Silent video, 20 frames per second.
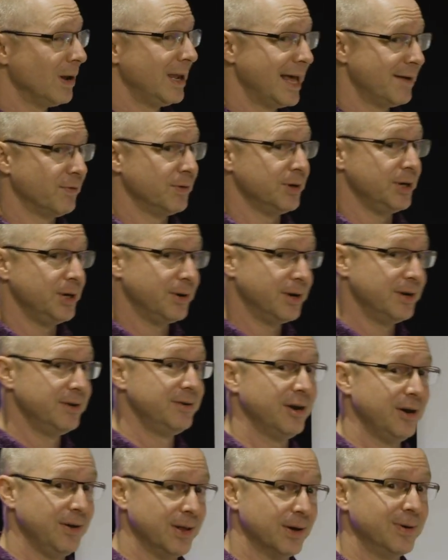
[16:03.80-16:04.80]
level you can
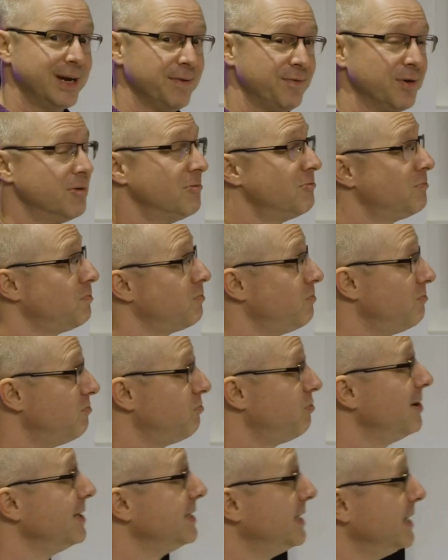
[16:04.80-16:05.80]
do that will give you a
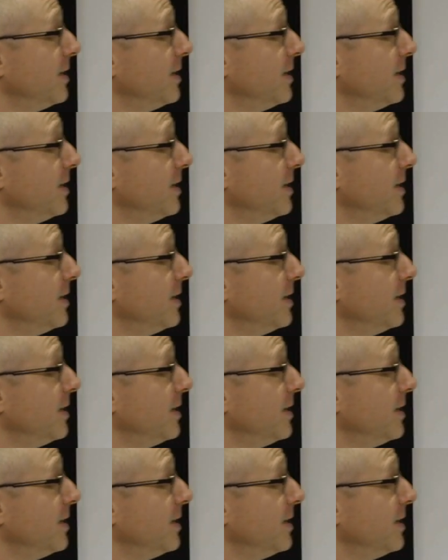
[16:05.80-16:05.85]
pretty